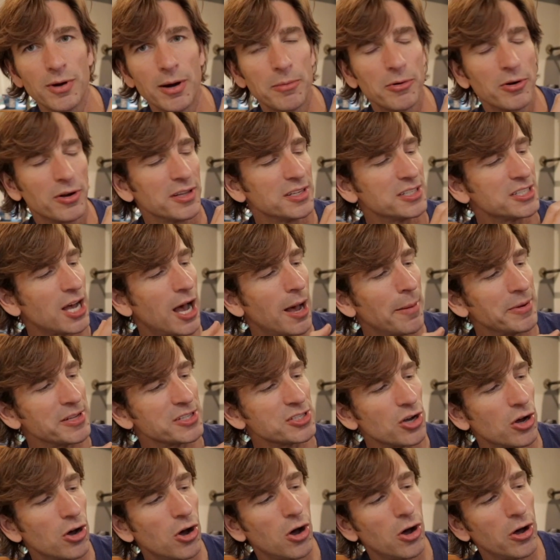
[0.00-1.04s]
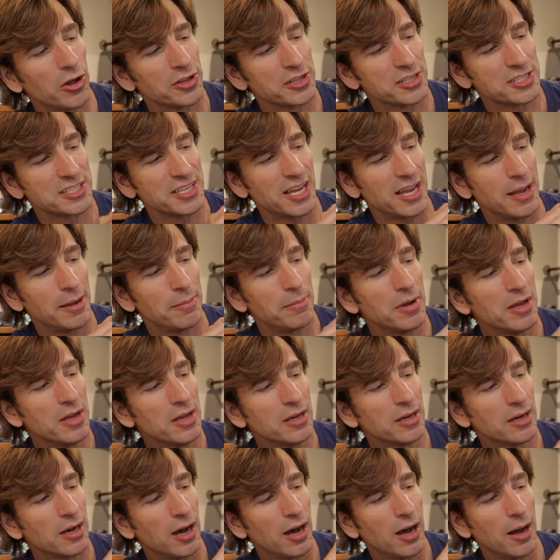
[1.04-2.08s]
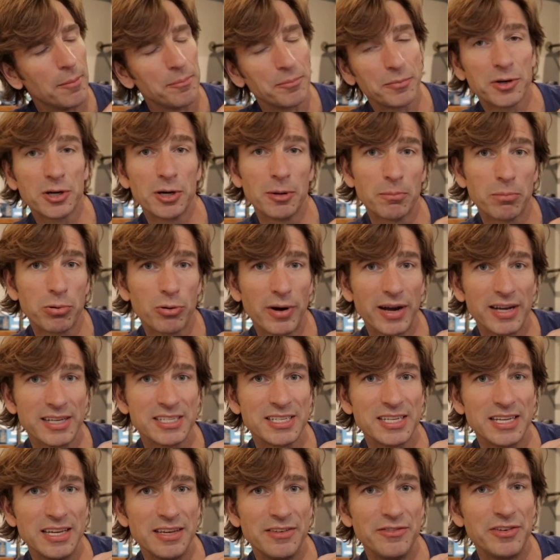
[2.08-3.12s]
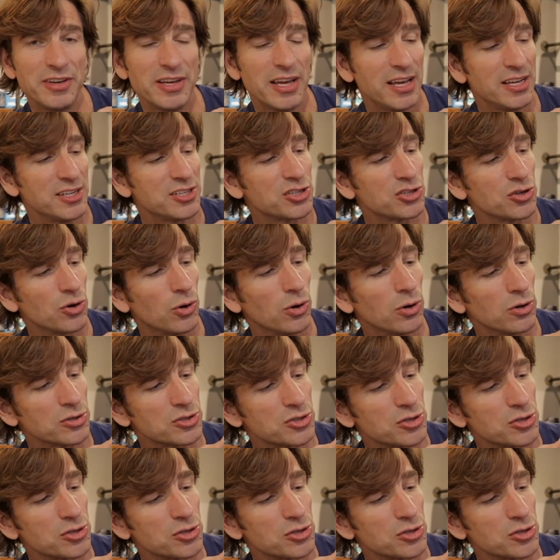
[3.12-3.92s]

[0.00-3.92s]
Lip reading: rubber on the top. It's all the same compressed EVA sole.